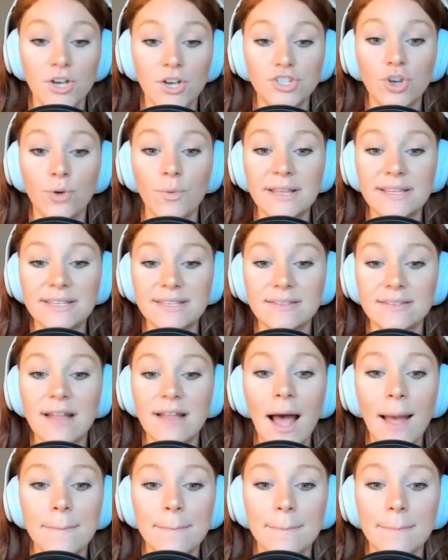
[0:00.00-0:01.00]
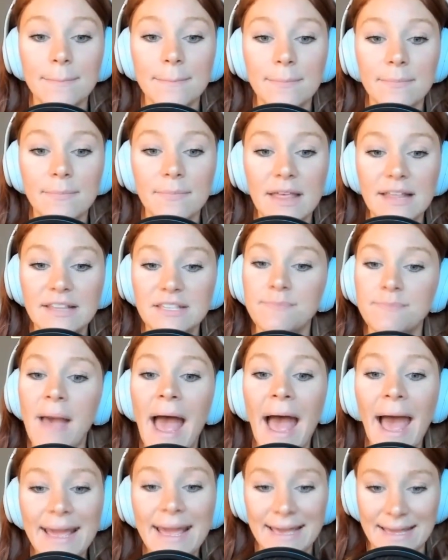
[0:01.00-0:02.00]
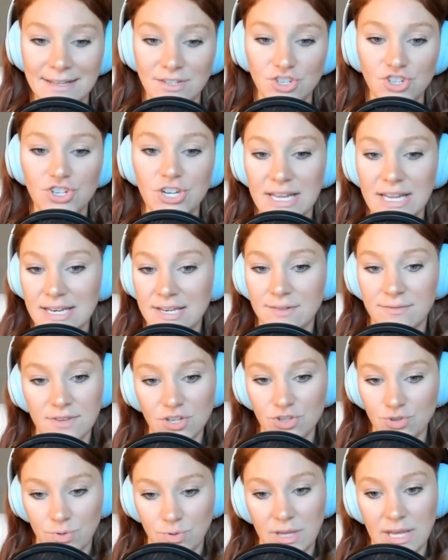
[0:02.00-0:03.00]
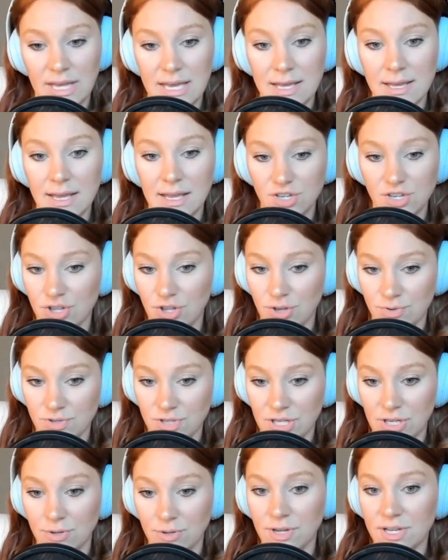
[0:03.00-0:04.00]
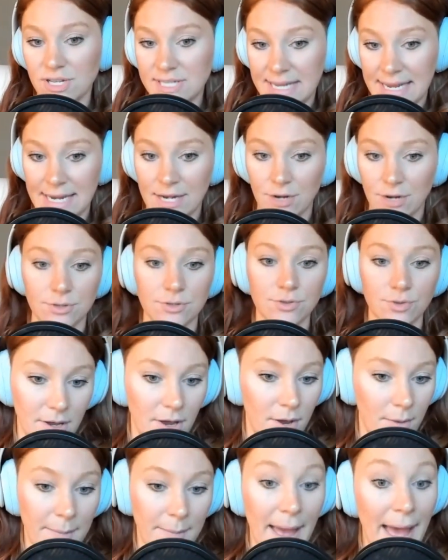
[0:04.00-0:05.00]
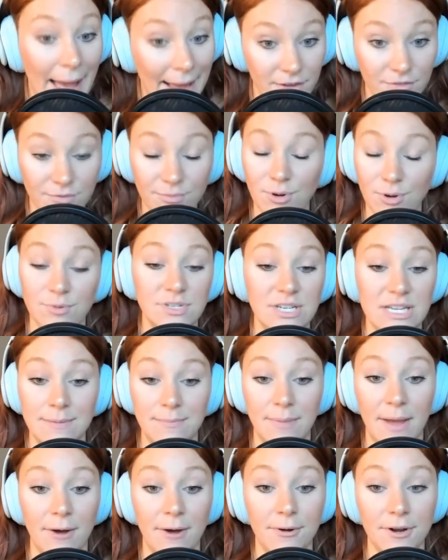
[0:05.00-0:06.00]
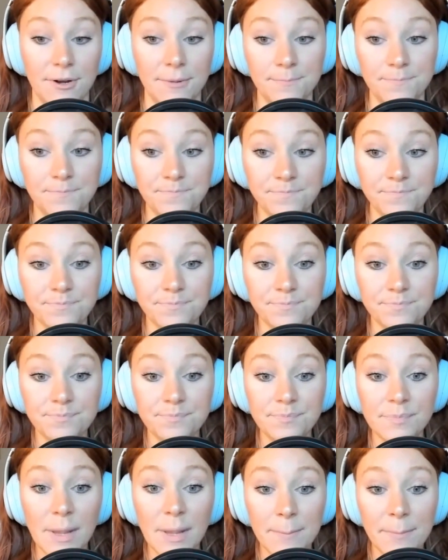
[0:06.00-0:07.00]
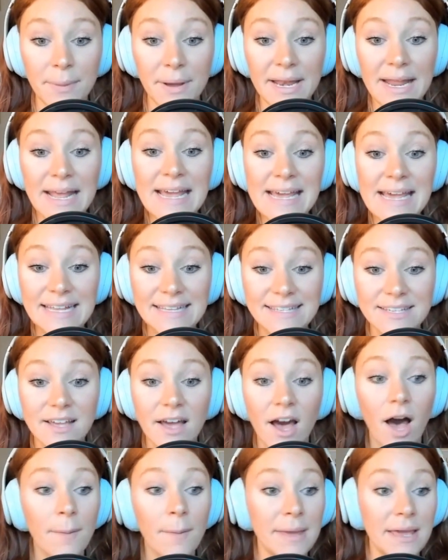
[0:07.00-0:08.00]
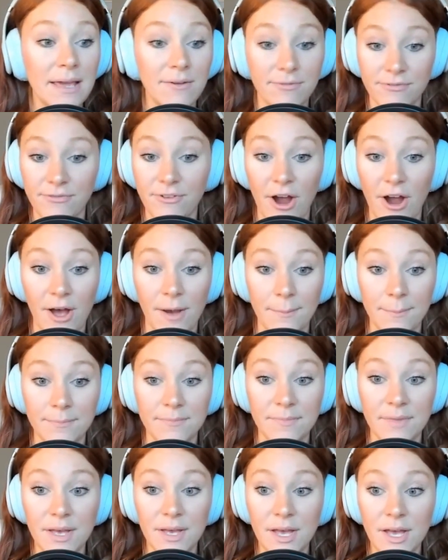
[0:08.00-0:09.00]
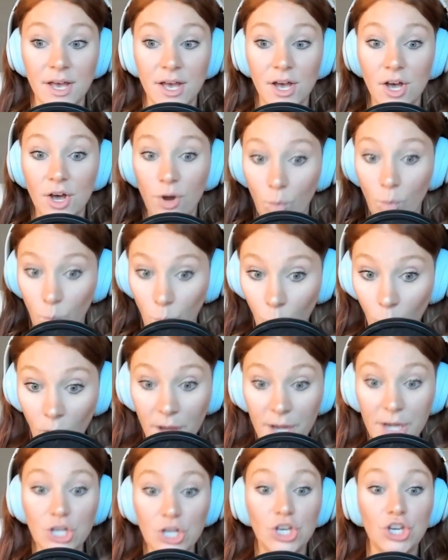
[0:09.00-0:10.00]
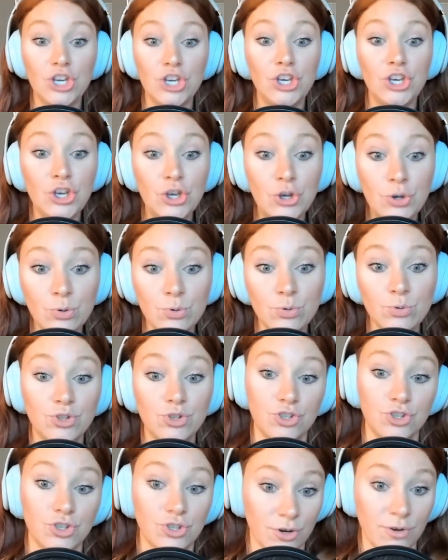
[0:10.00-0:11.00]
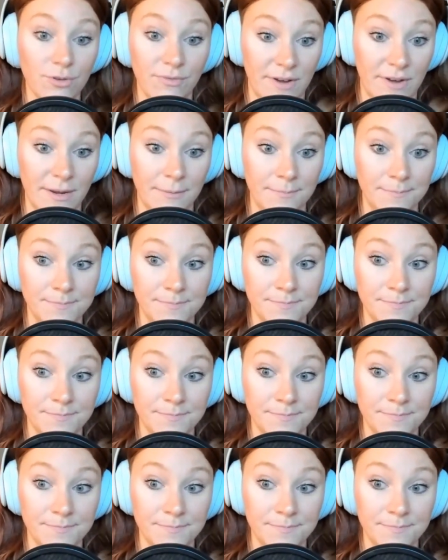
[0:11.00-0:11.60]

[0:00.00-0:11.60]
So it's packaged individually into those little containers or a bag of protein powder, but it's coming from one huge serving.